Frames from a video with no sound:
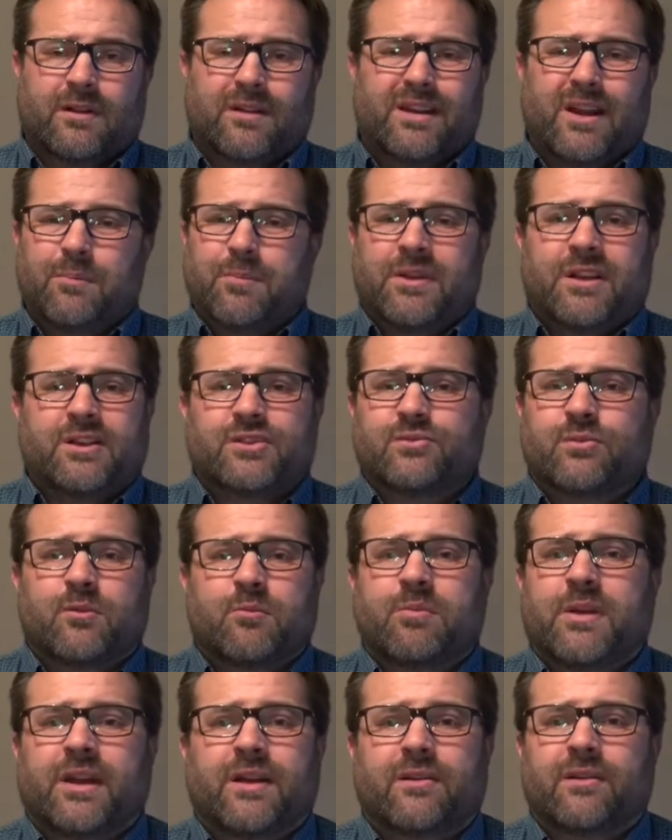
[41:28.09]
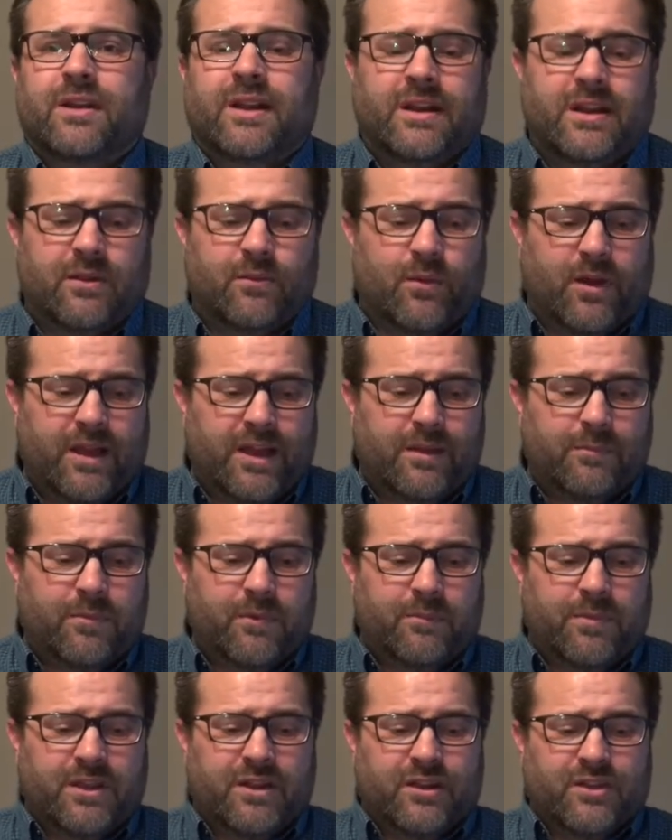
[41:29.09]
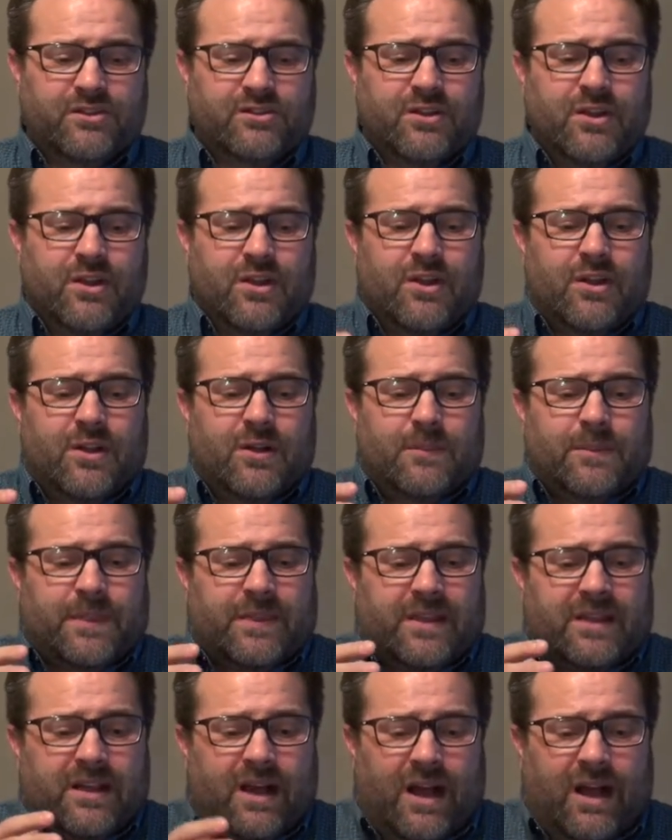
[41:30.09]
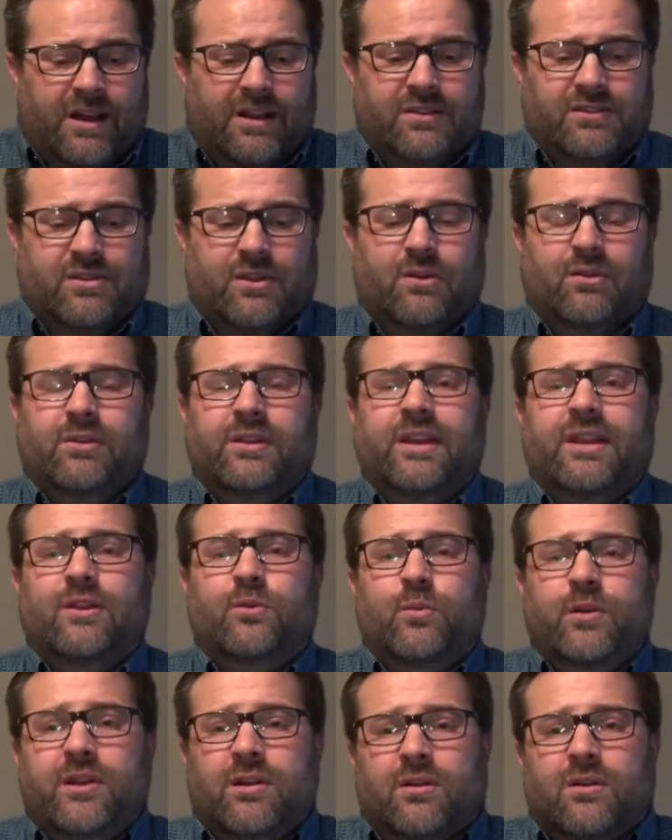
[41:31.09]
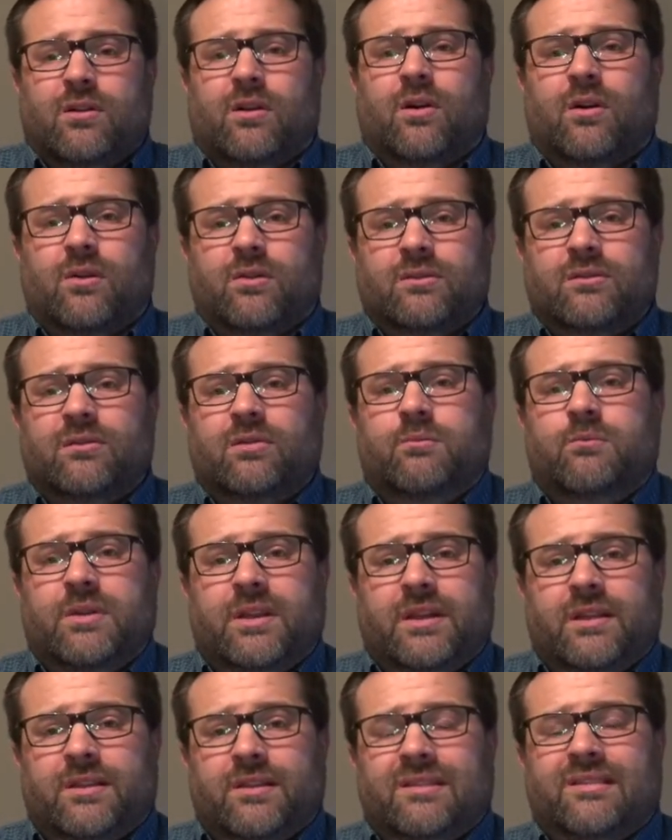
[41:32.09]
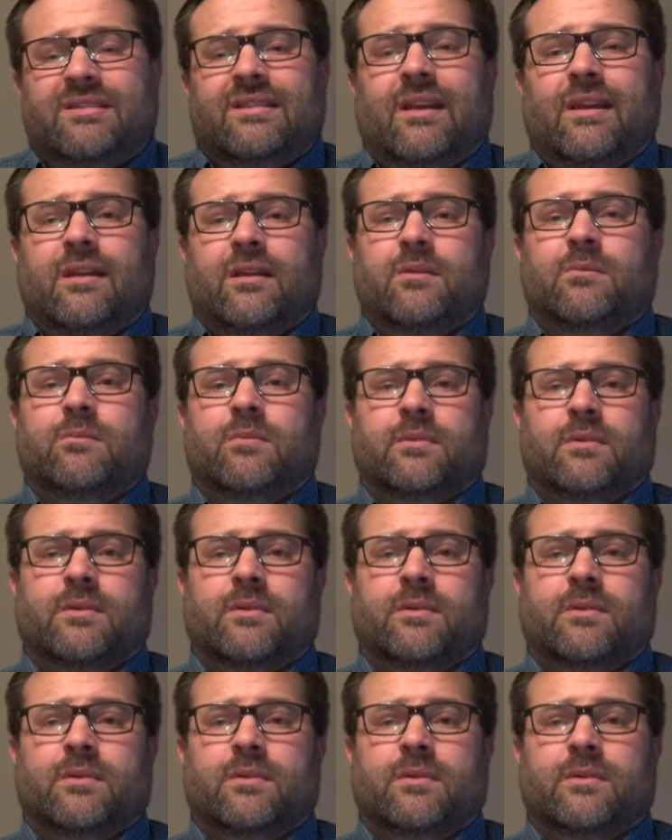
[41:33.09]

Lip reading: Not because we're better in any way, but because God is holy and we are called to be the same.